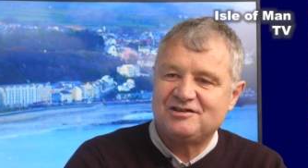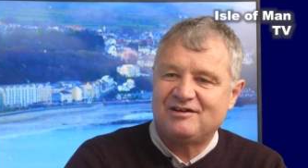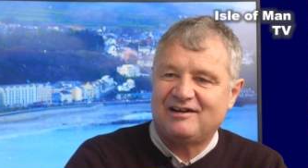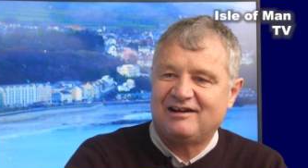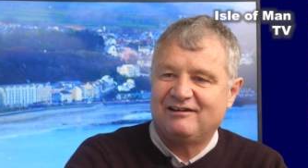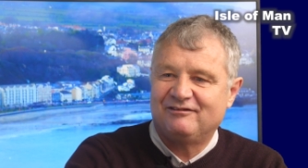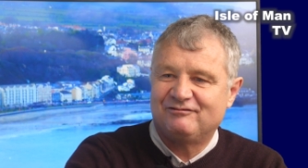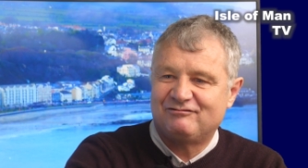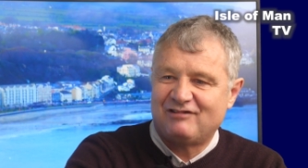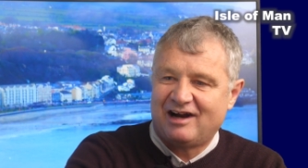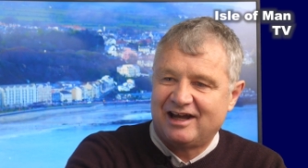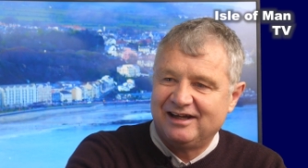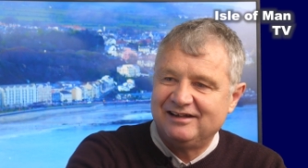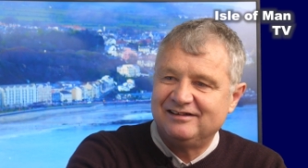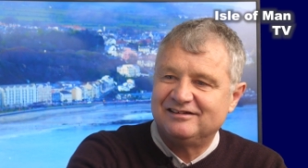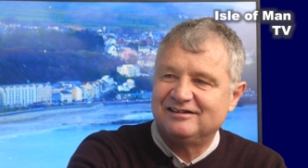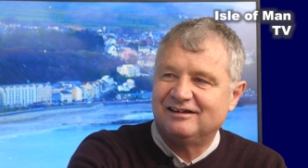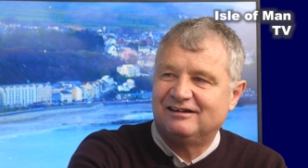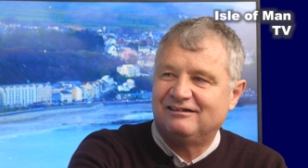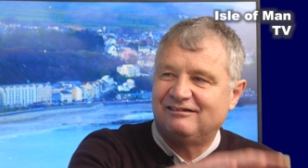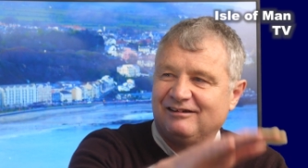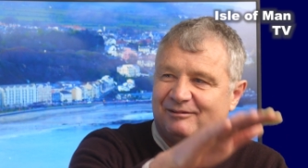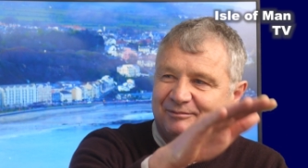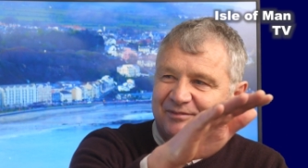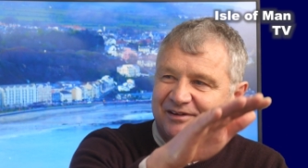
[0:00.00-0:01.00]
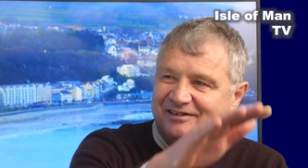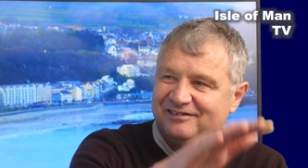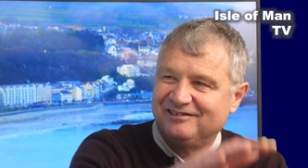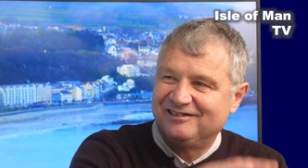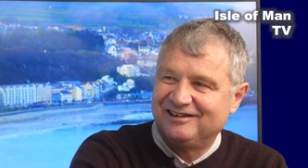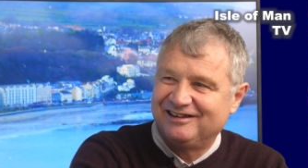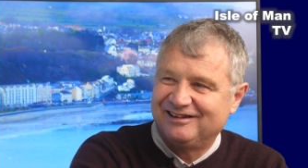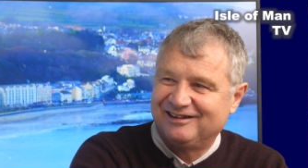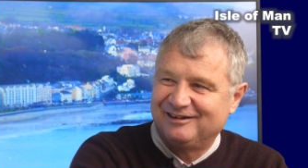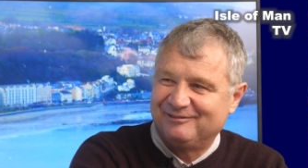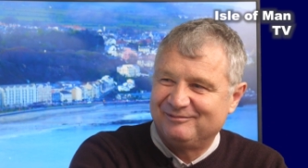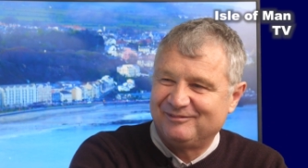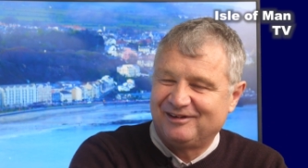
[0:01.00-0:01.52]
You have radar up in
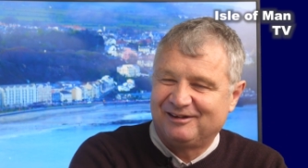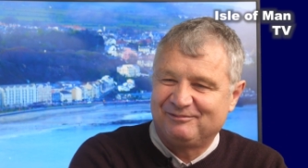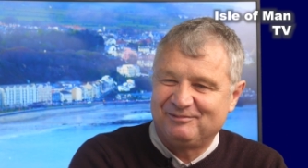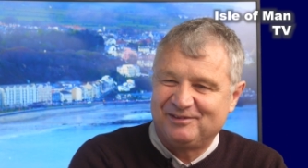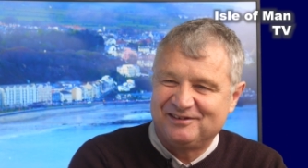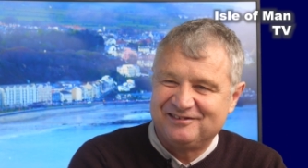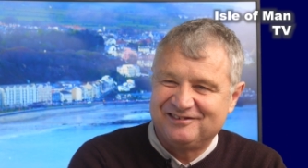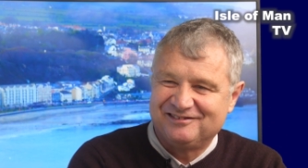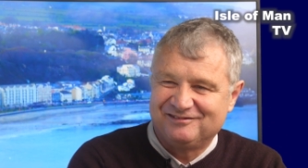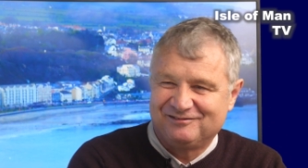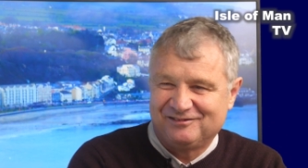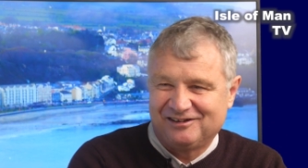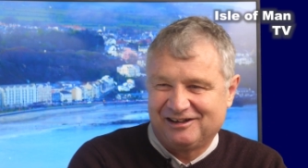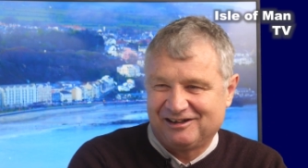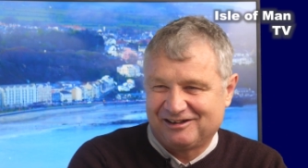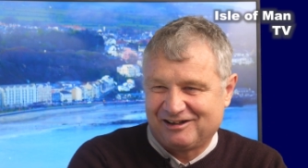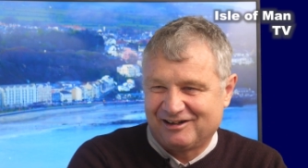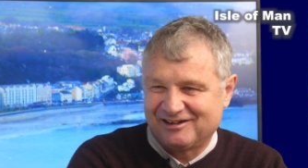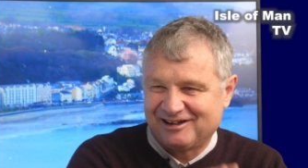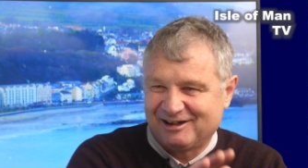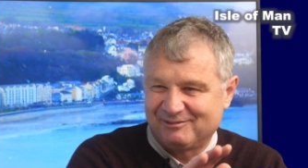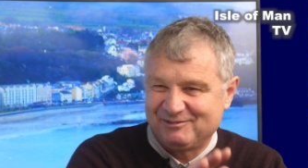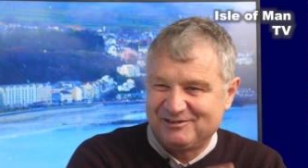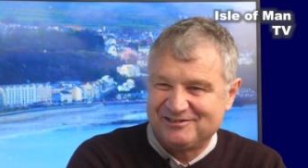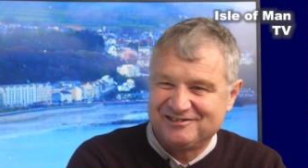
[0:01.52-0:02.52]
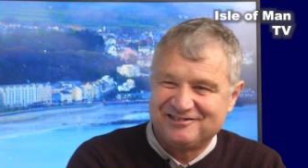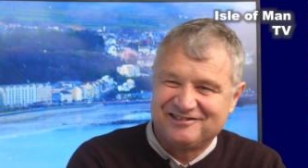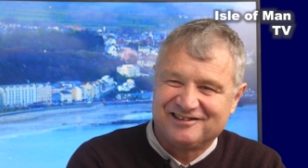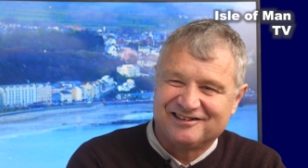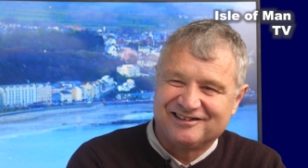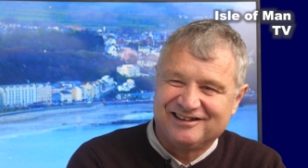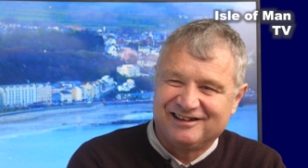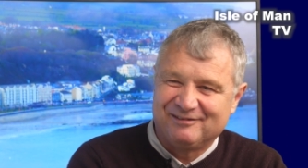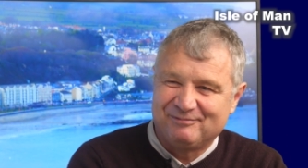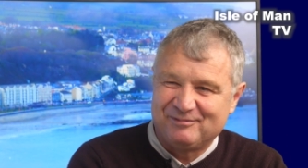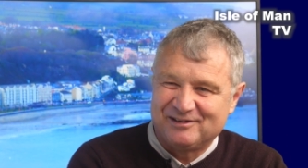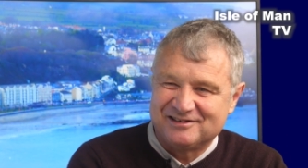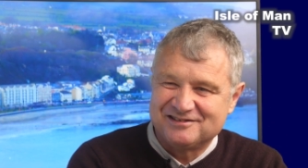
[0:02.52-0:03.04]
the um, up in going up into
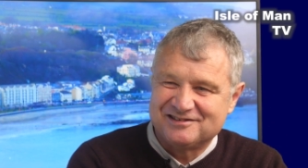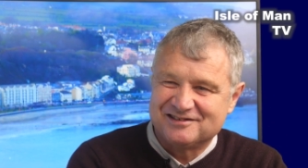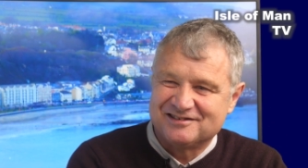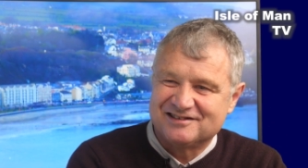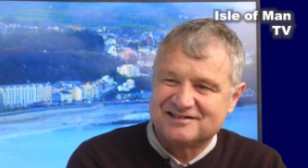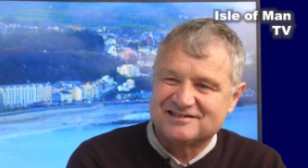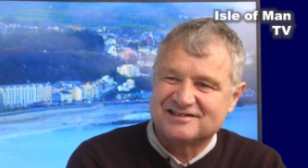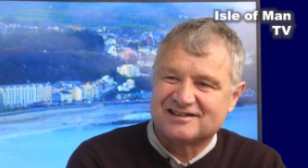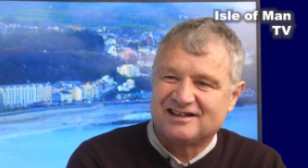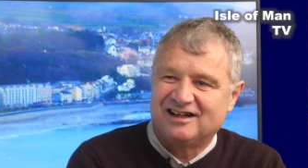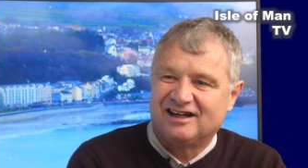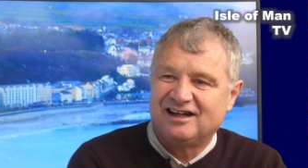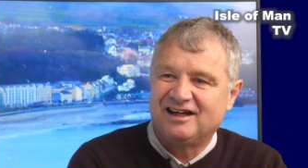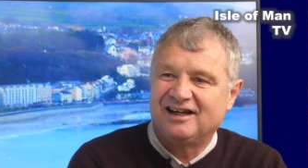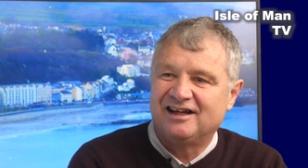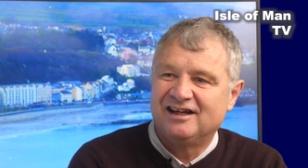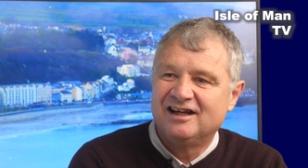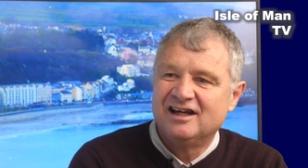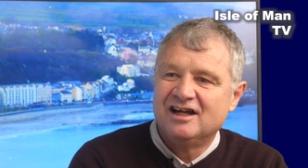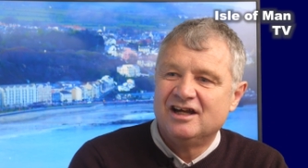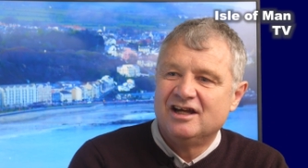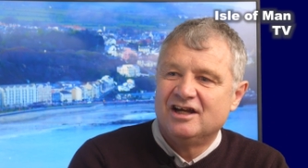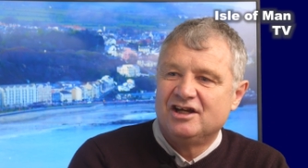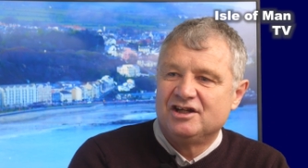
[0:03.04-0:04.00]
up into the sky.